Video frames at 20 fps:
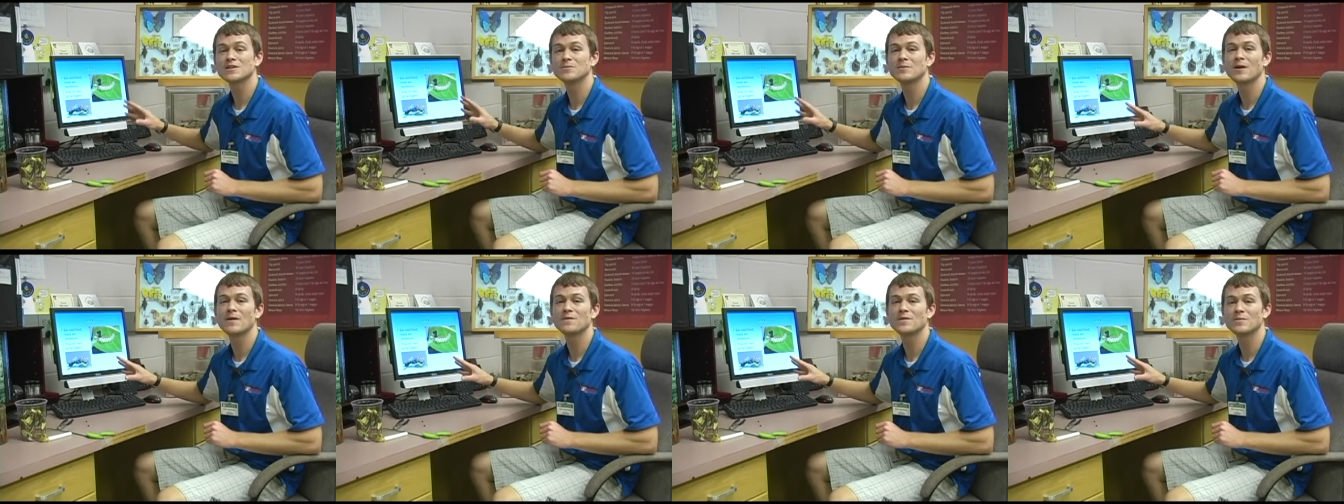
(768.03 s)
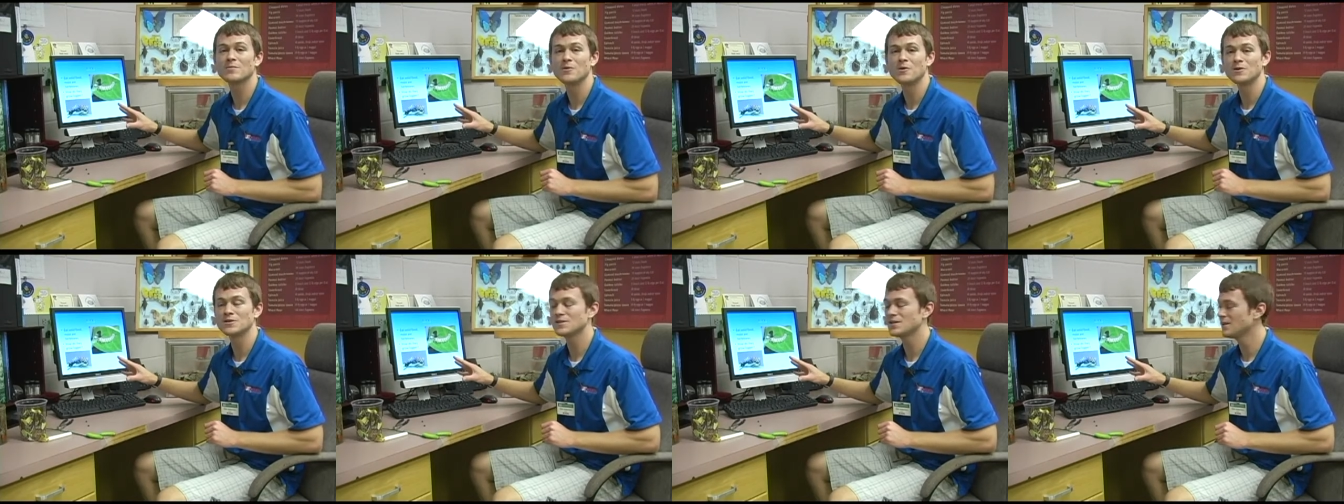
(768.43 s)
about the
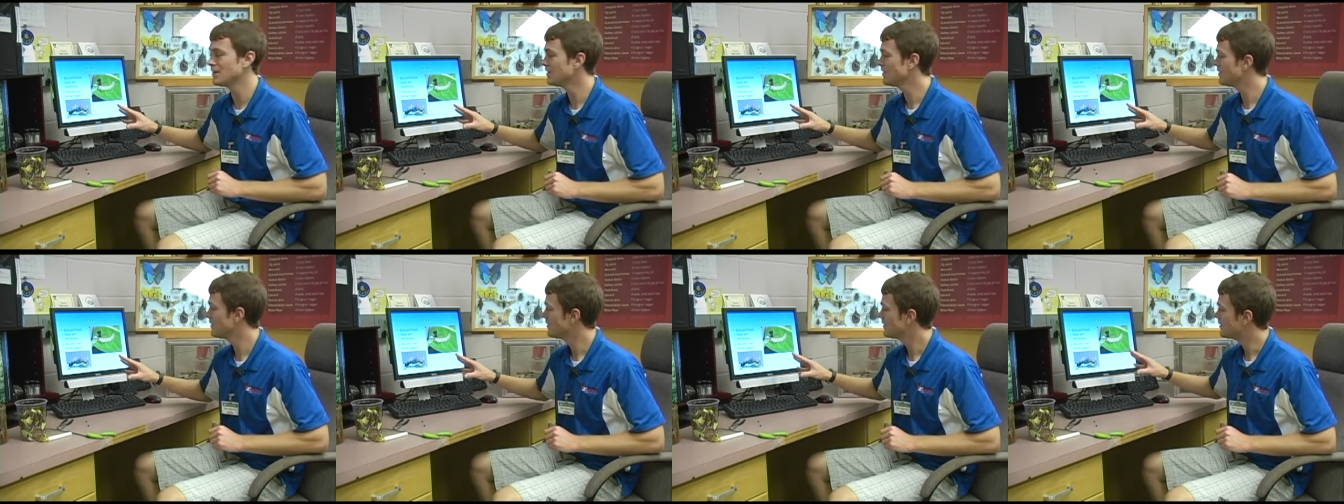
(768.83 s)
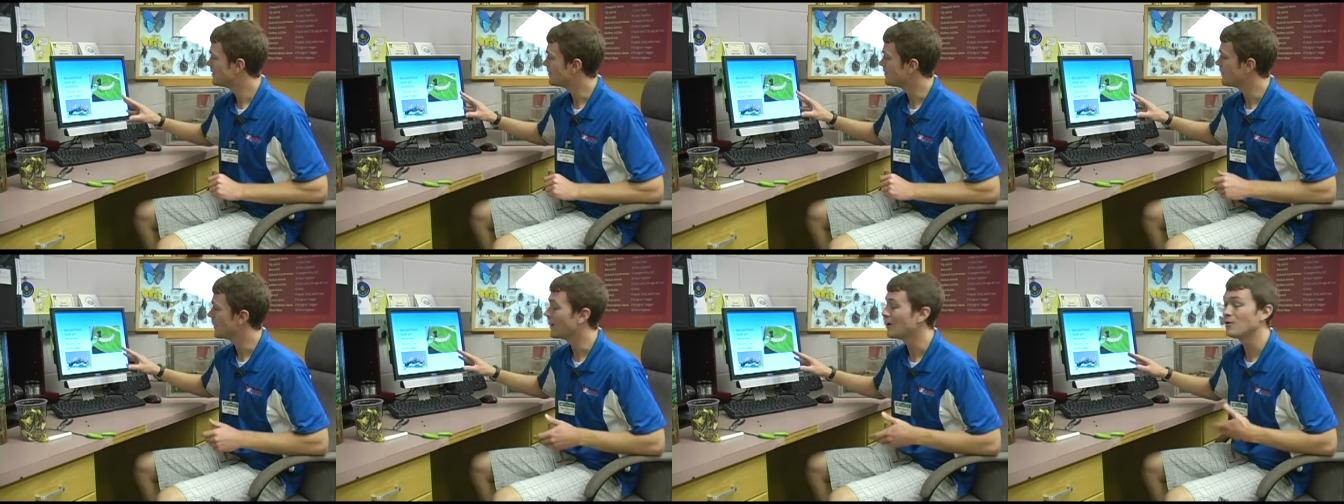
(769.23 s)
molting
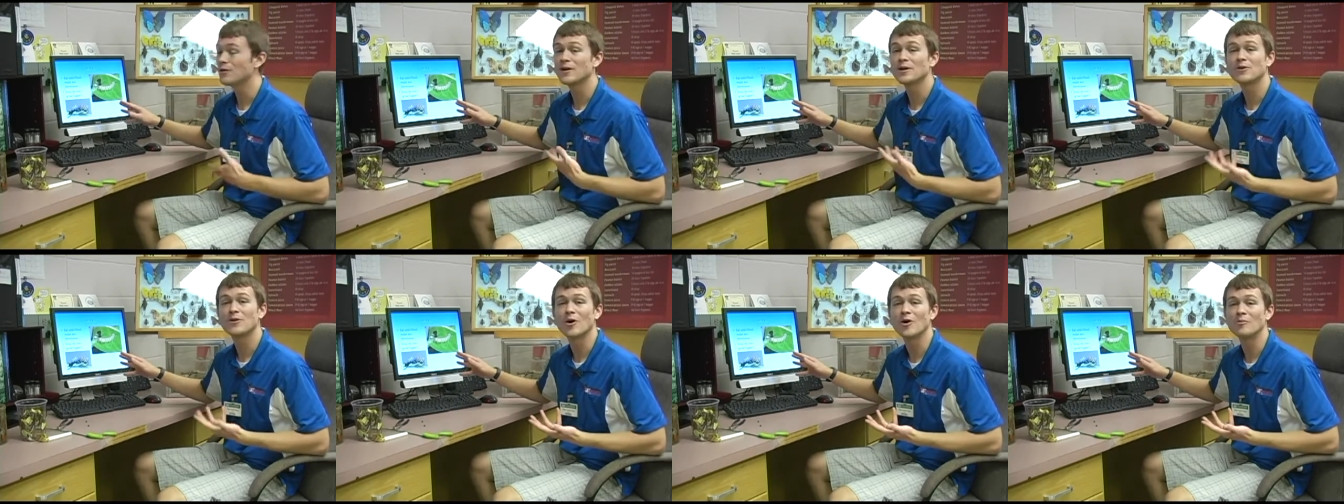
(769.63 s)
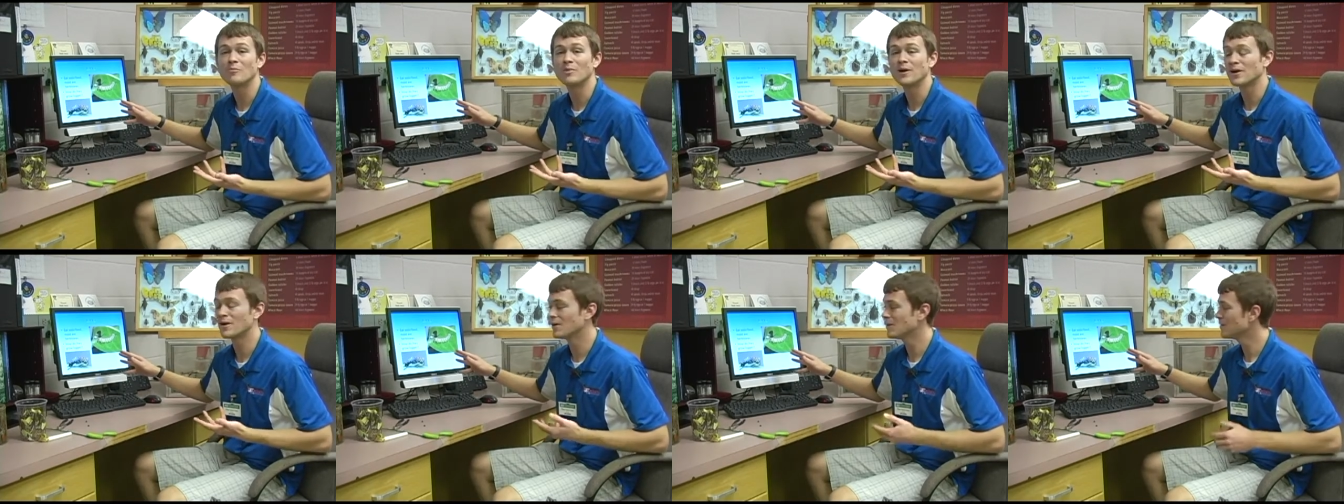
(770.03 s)
and how they grow
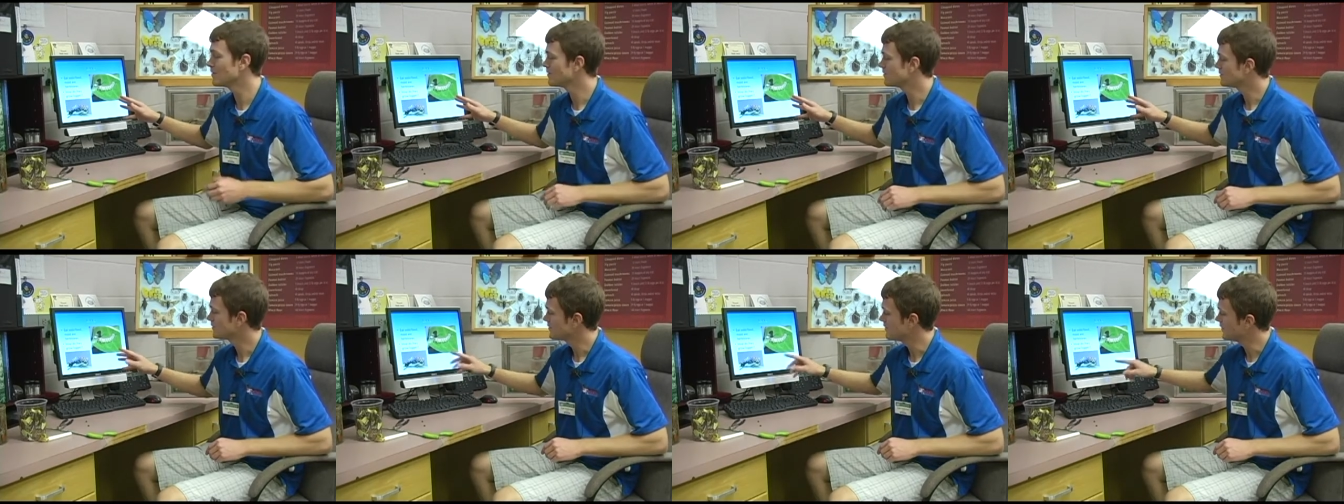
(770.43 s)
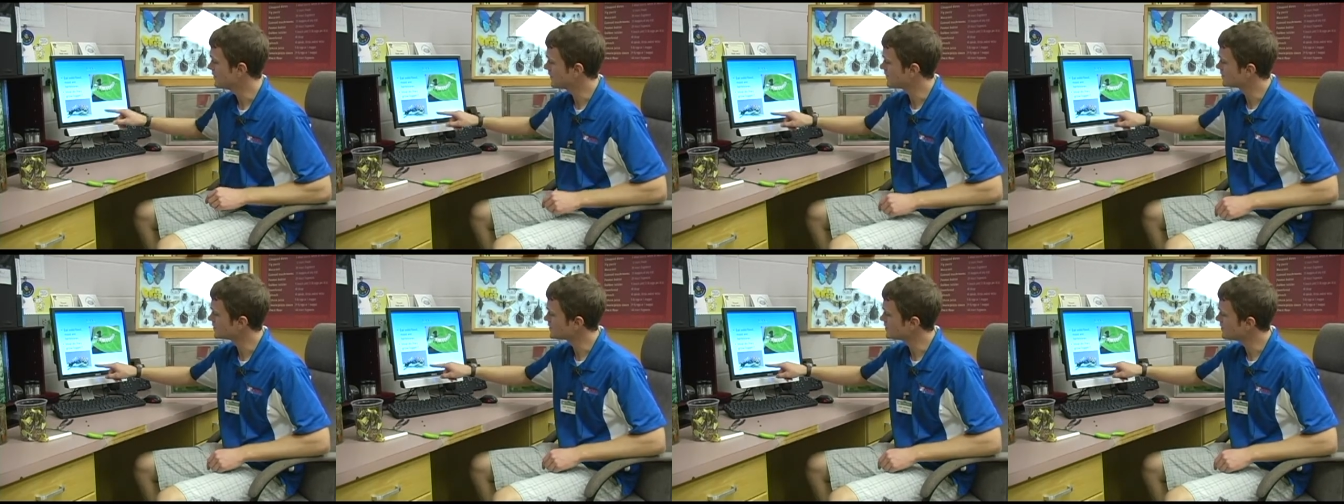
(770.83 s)
bigger. You
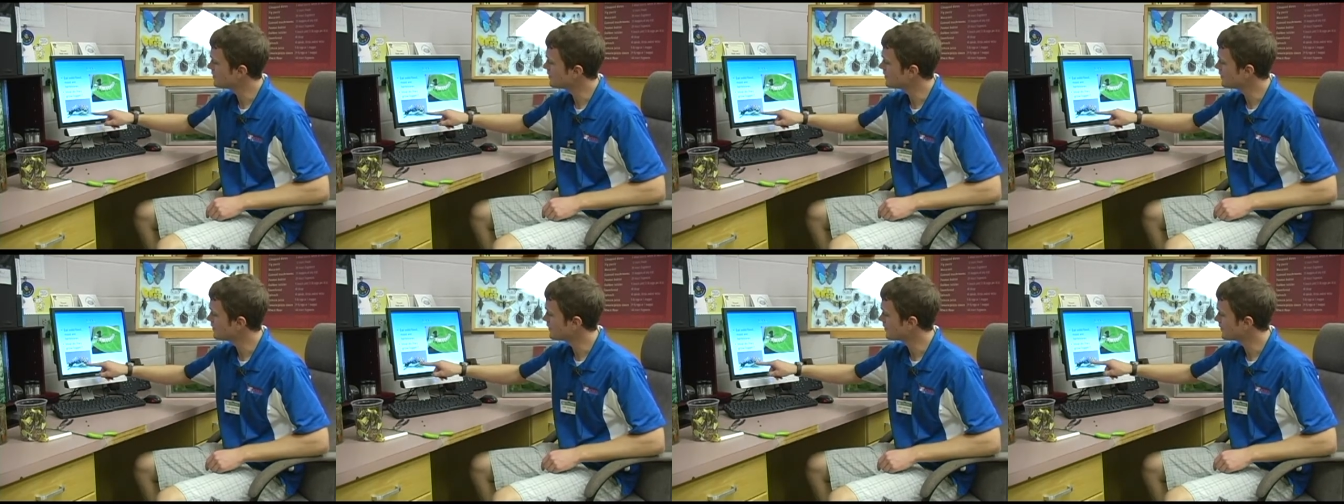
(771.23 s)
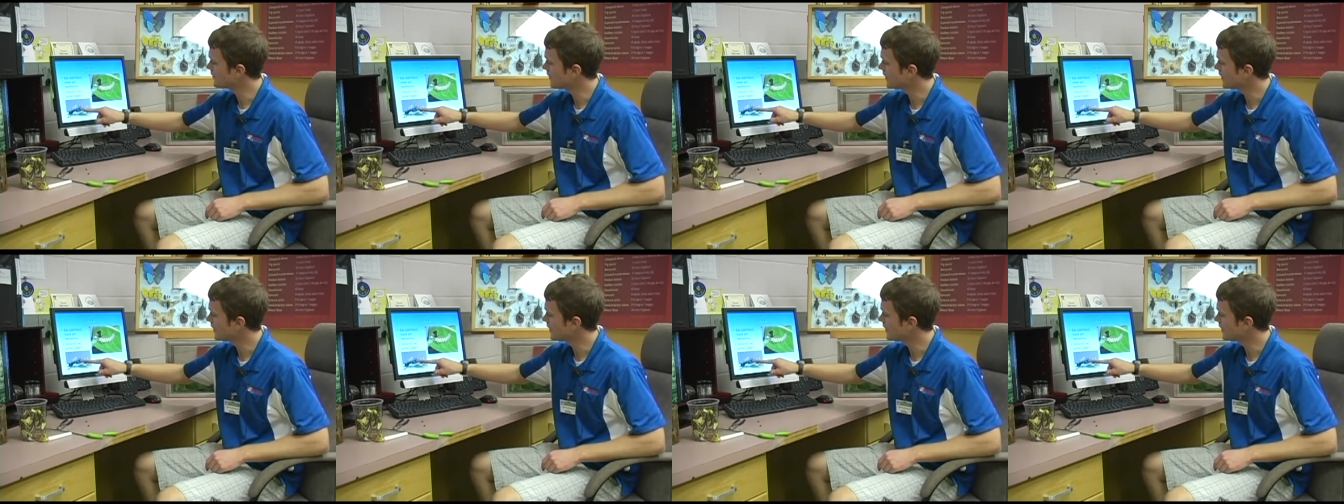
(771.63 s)
can see here